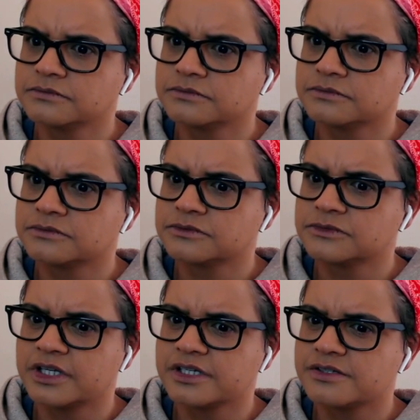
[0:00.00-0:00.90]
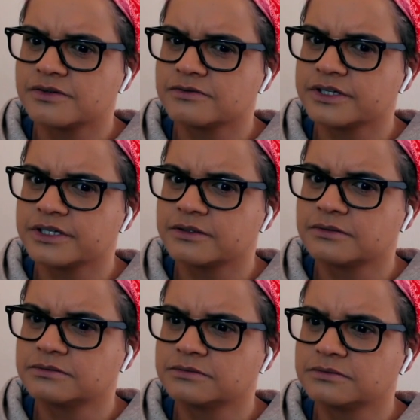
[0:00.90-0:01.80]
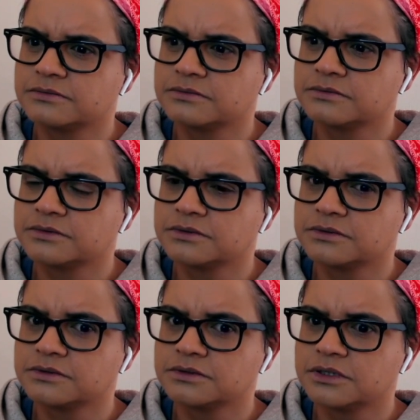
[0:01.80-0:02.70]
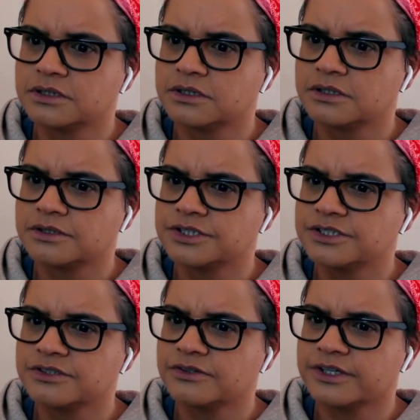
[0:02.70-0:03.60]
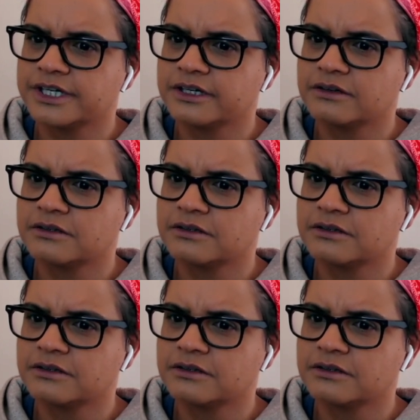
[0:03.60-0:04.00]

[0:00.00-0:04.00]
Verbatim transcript: You okay? It's not real. Yeah, she's not there.